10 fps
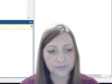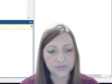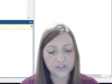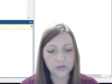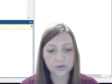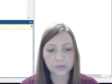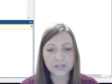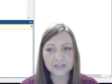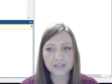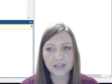So the
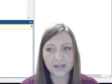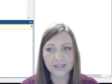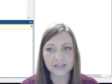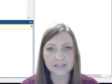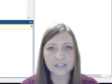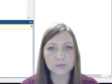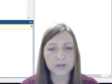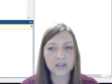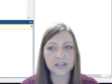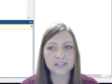reason that is
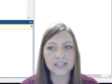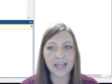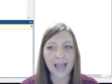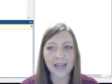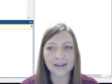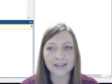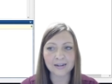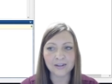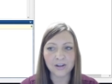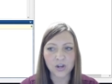because it added
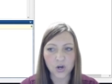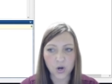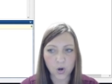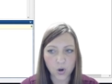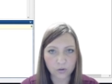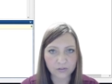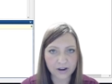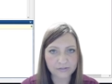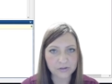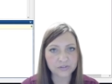all
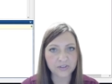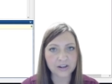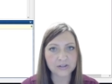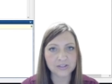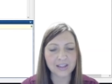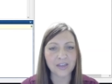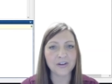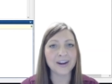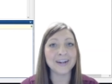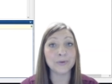5 of those values together
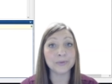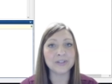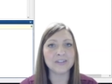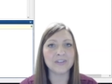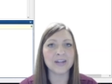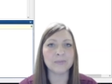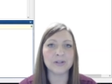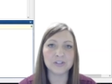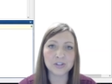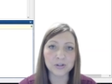and it only divided by
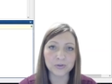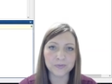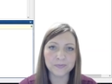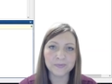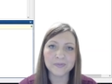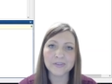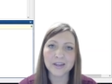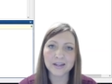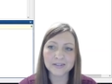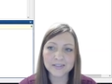2
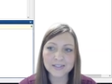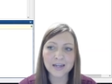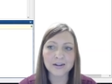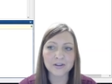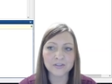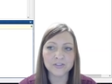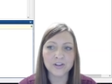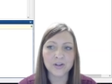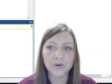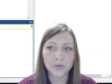instead of
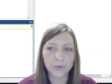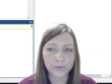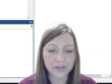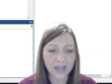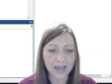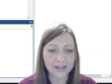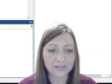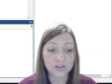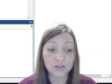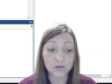only adding
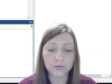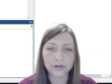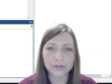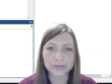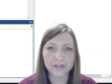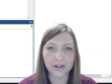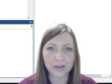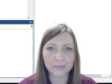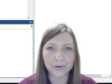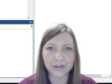the 2 values that I
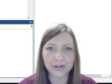input.